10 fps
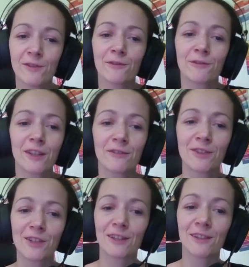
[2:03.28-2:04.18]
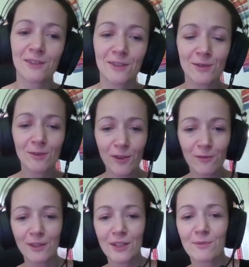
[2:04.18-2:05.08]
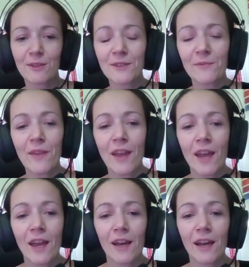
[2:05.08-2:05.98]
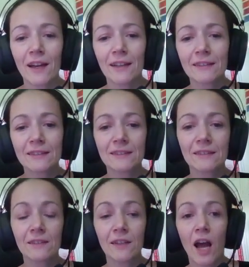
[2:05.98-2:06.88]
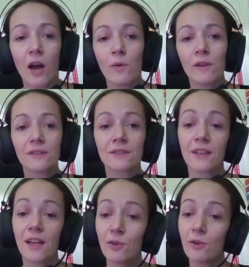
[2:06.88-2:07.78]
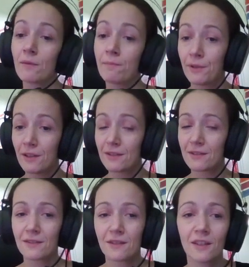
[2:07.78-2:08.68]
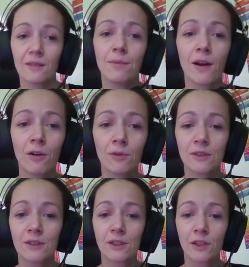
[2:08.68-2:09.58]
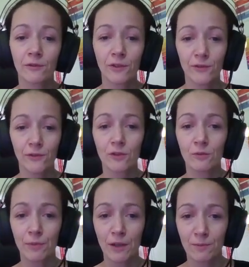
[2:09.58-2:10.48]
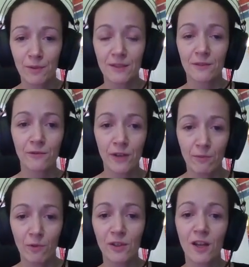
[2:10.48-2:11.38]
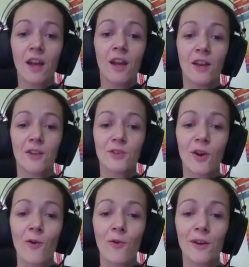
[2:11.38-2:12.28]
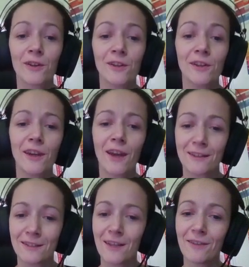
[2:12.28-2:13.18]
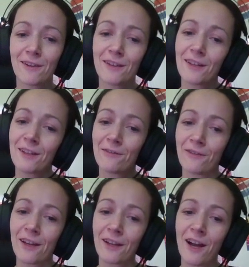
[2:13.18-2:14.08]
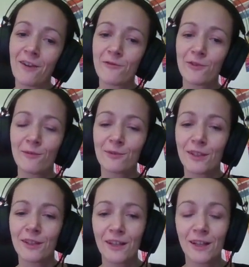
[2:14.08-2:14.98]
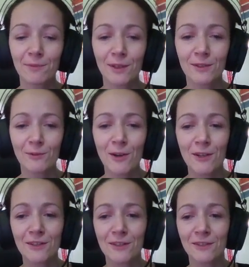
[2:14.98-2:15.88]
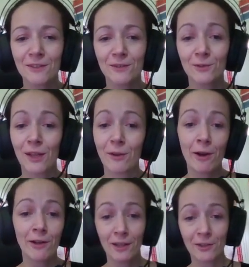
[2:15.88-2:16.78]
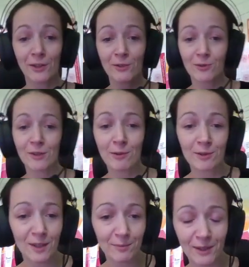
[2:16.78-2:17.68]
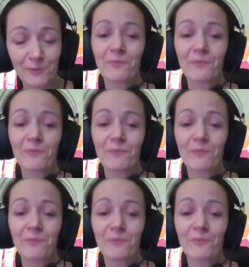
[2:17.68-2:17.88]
of David J. Anderson School of Management, and I will tell you a bit about fit for purpose framework. So yes, even if I come from the Kanban world, today we are not going to talk about Kanban.